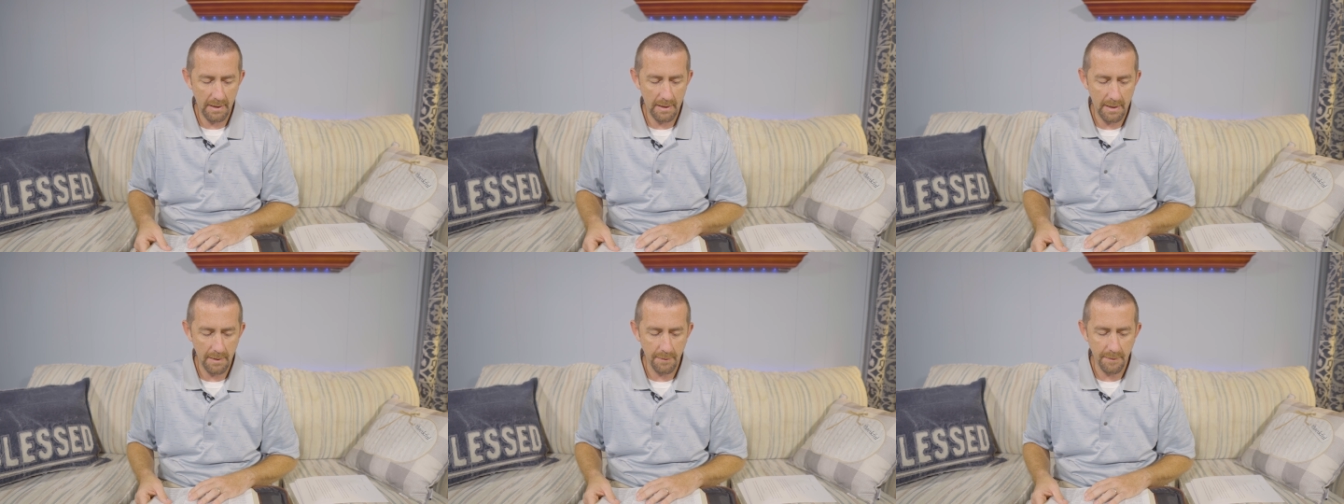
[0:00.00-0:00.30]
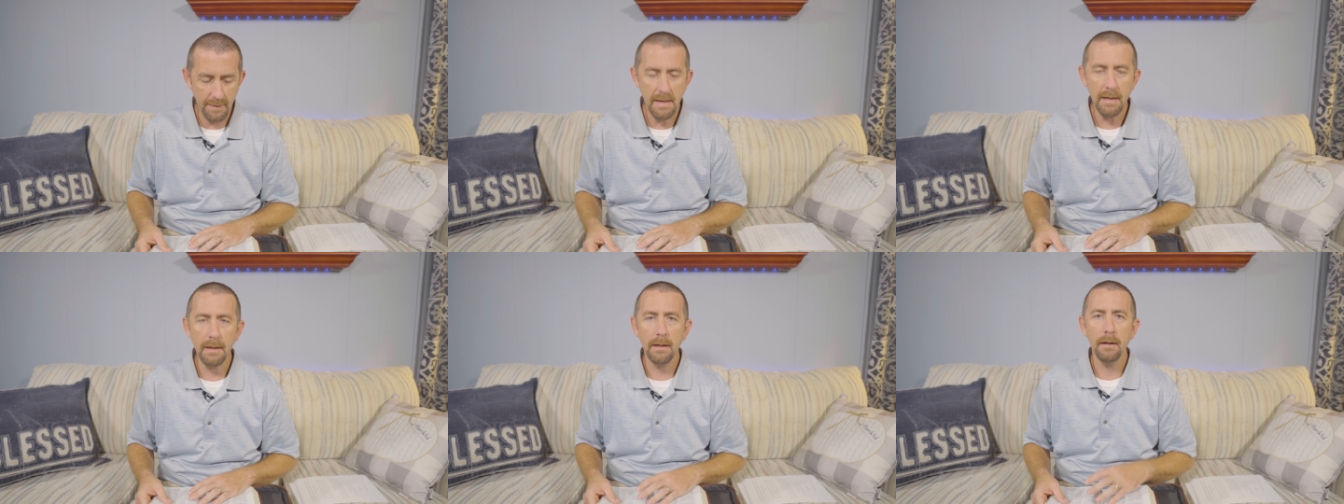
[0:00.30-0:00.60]
and I
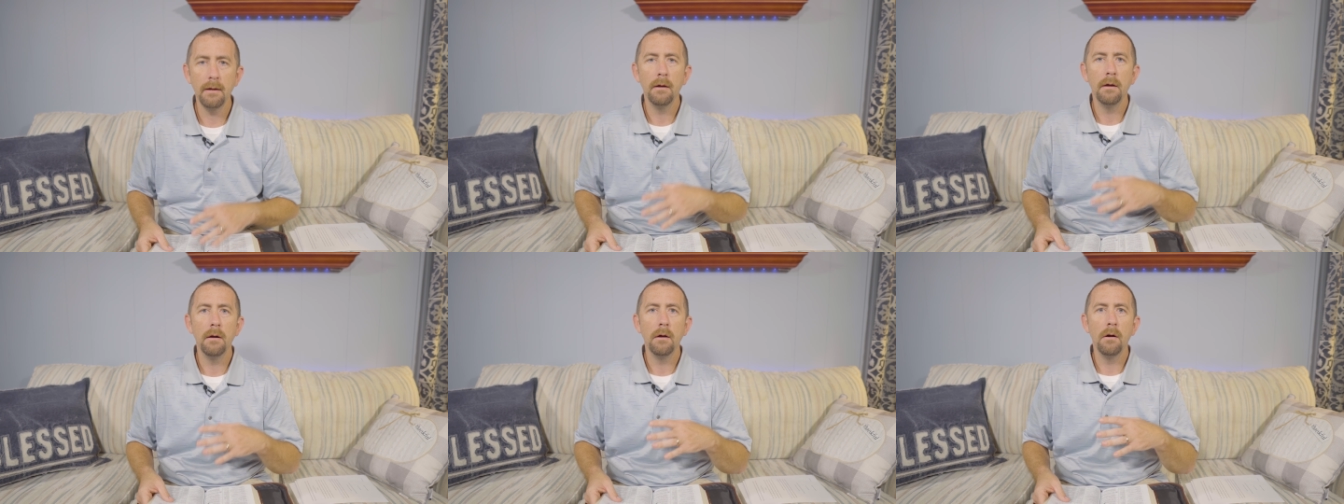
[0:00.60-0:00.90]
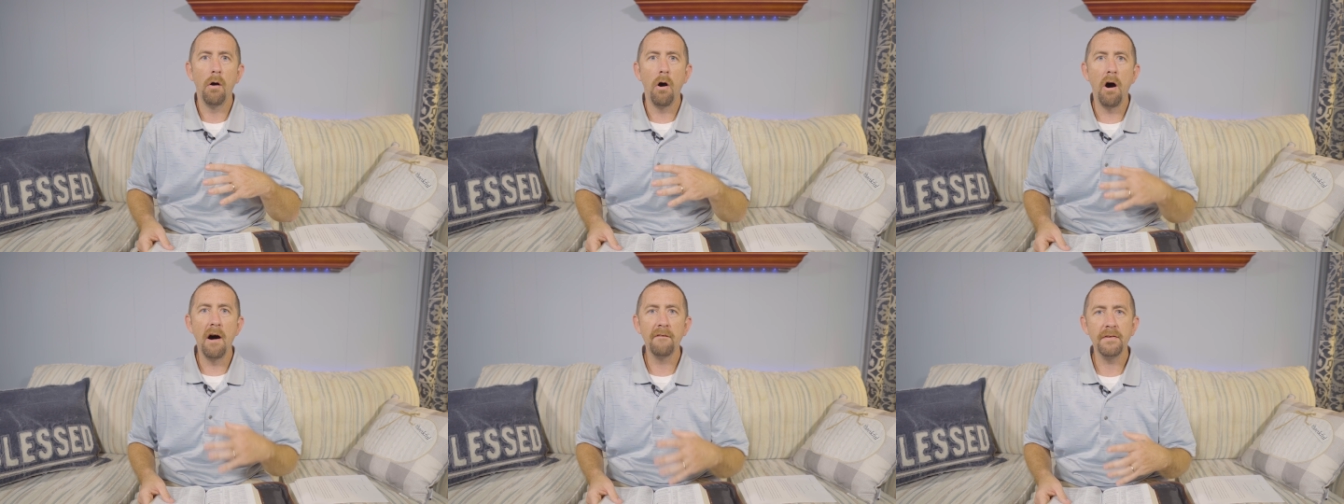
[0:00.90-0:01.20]
think
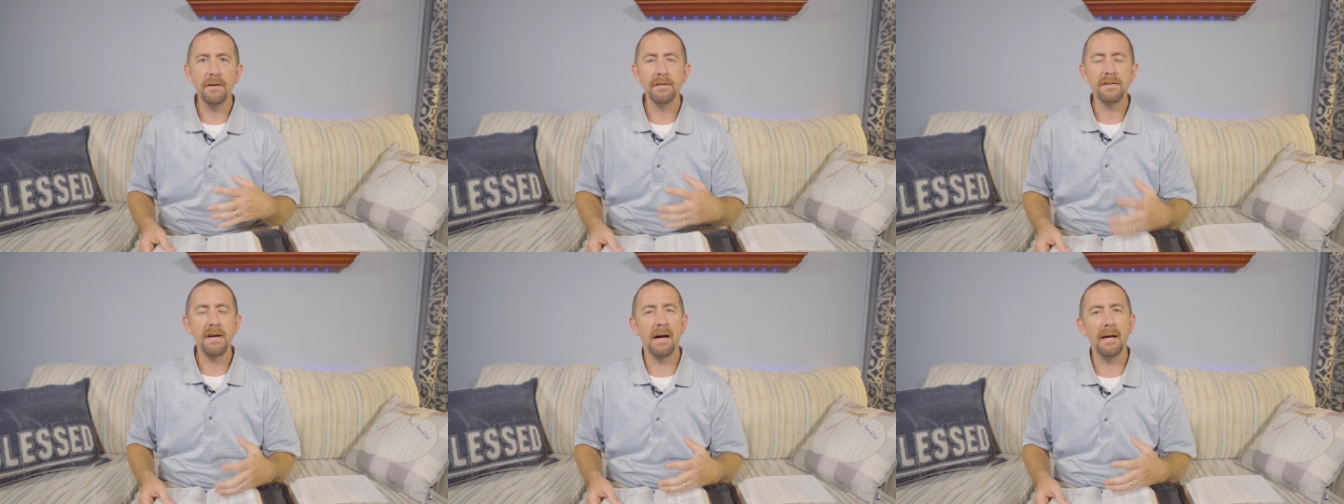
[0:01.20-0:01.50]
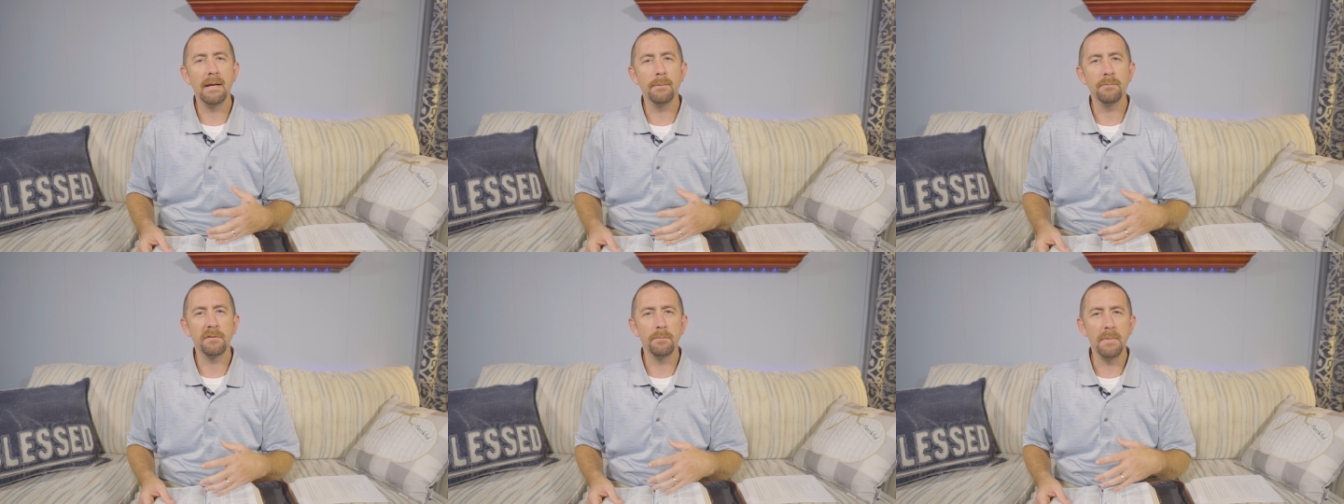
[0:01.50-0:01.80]

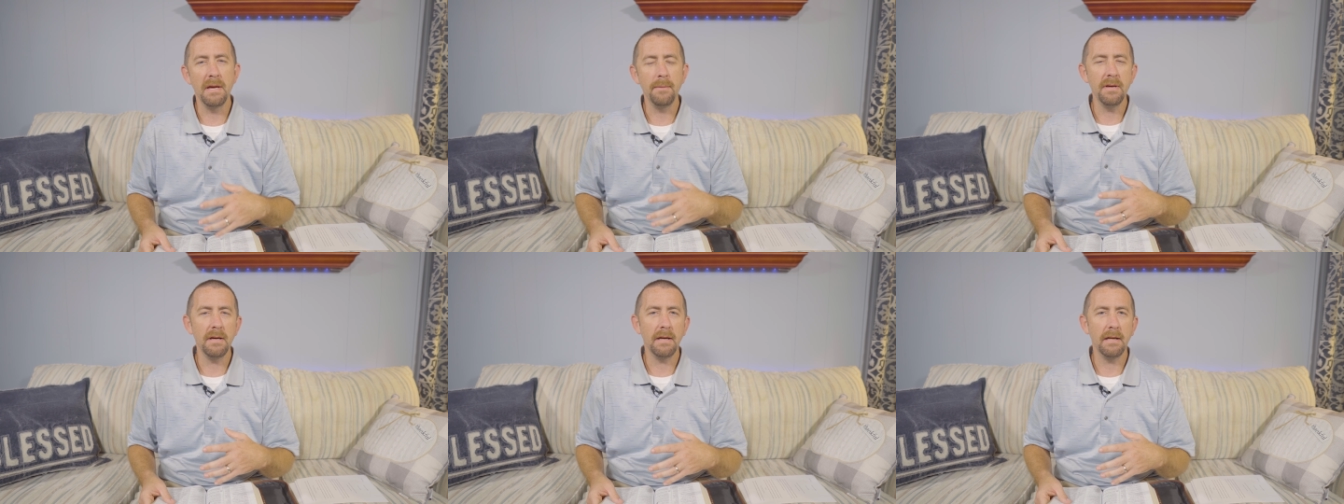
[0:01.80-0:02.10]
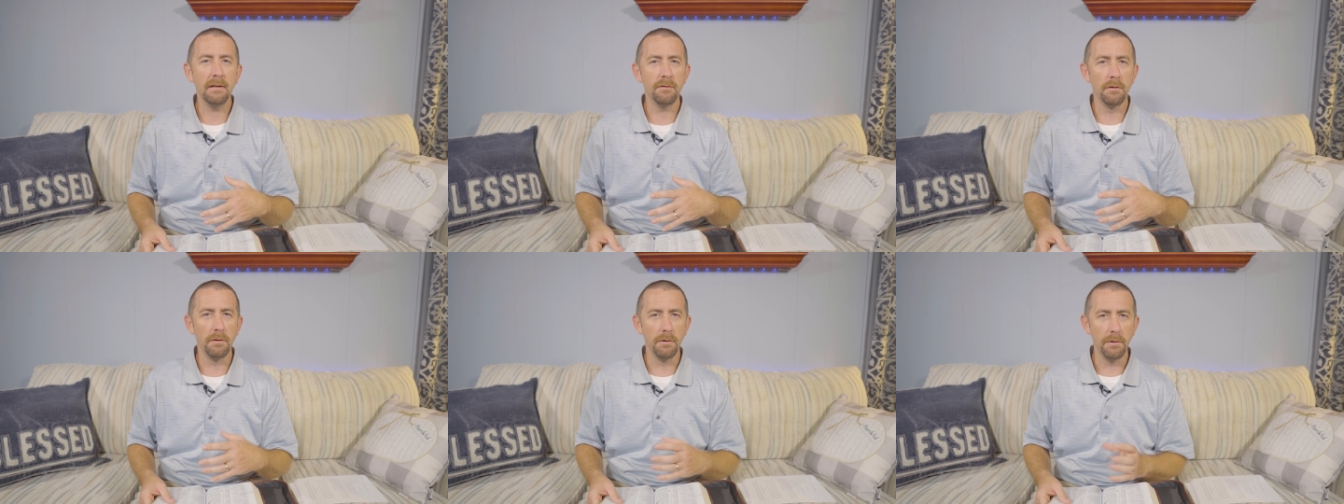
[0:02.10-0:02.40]
oftentimes maybe it
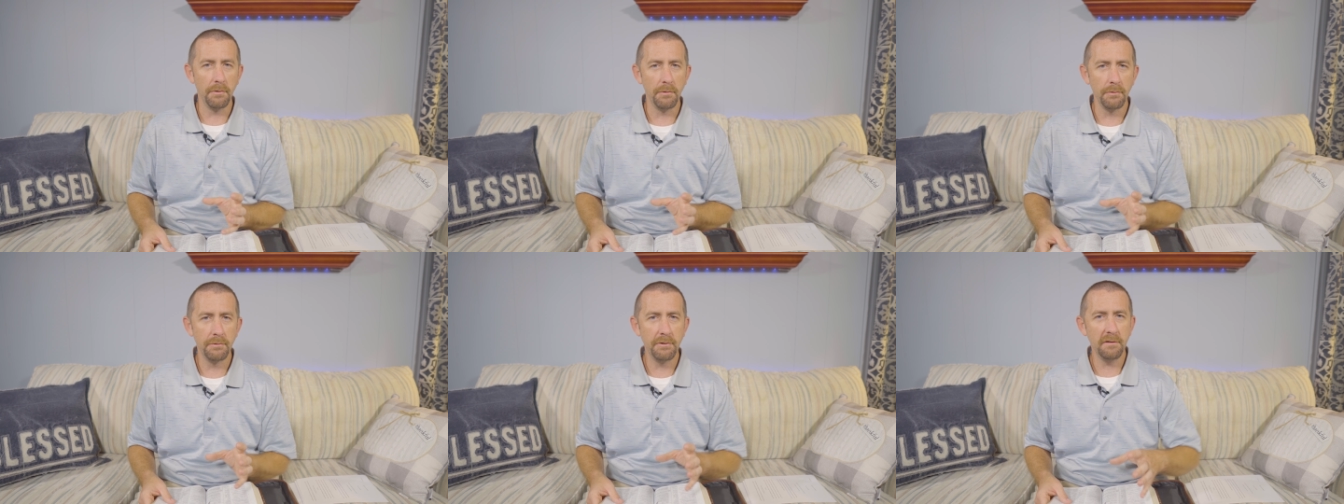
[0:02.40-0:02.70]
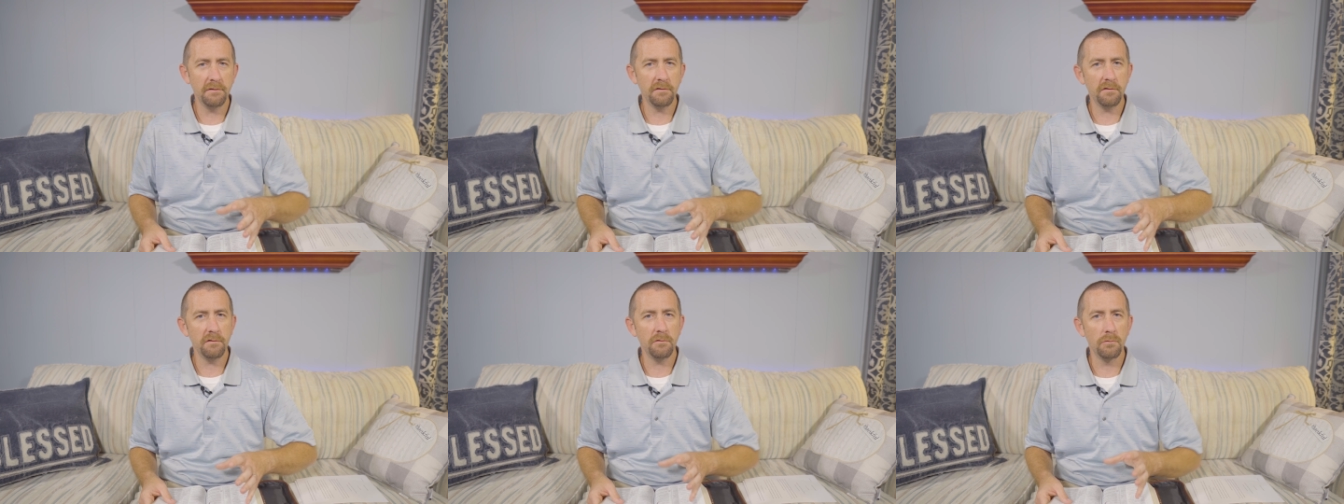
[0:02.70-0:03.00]
gets a little
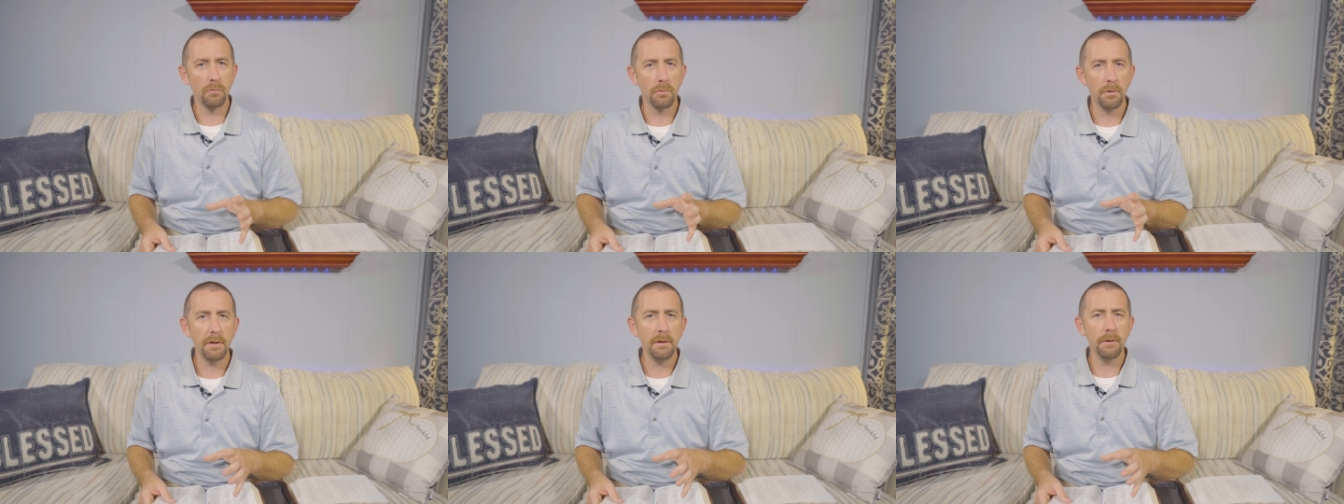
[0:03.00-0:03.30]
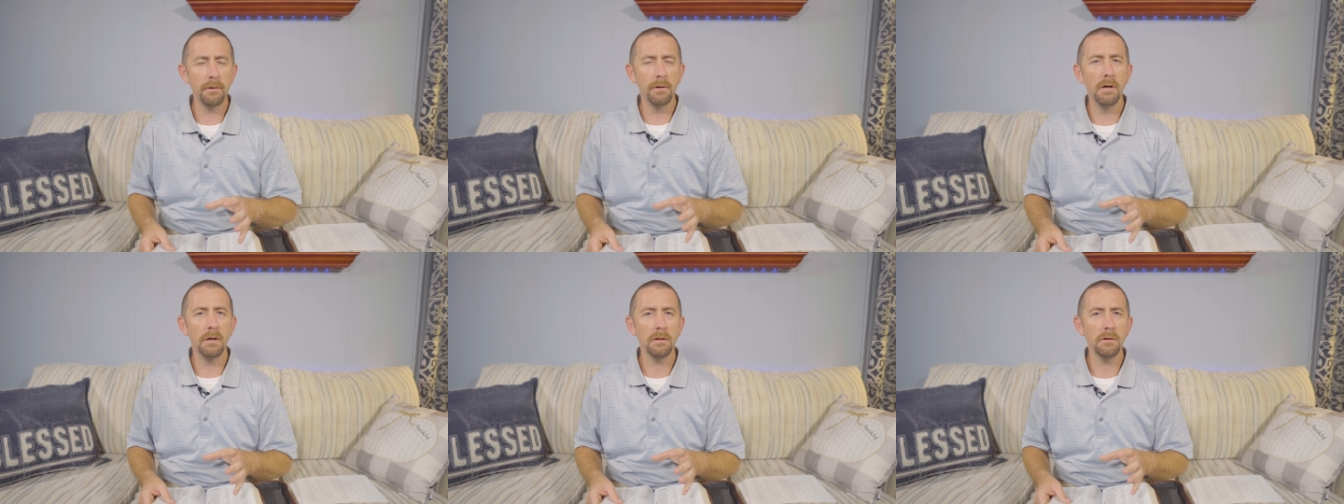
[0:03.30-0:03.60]
distorted
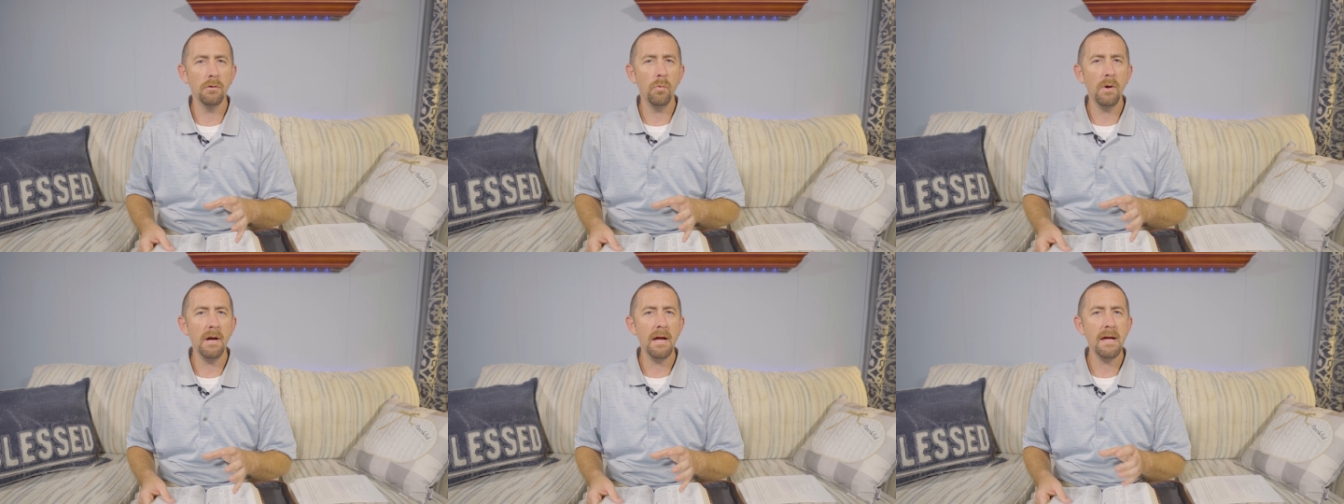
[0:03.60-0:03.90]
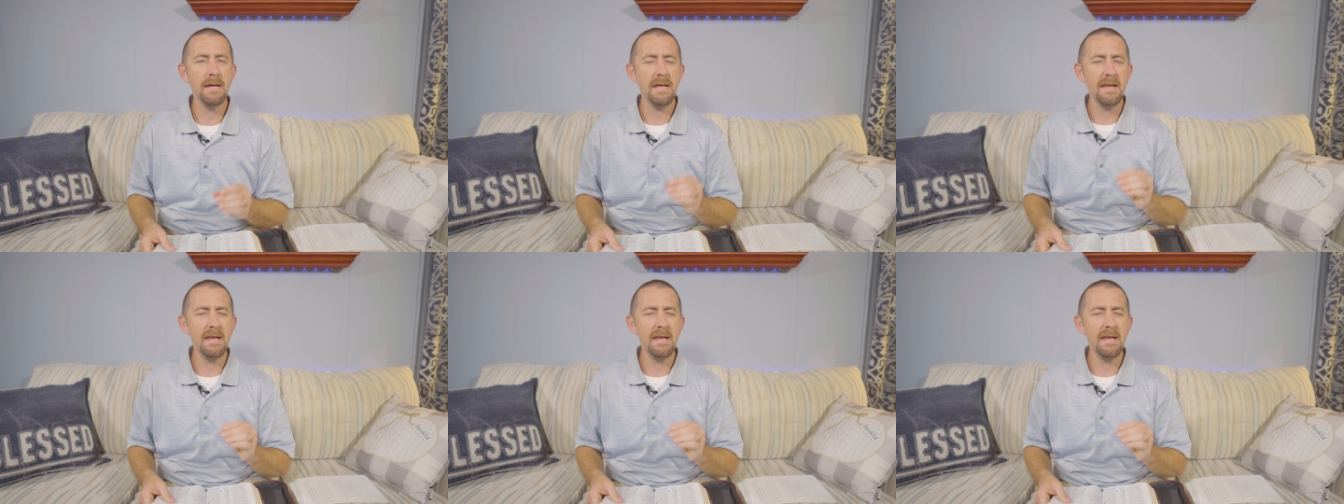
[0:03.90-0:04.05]
along the way.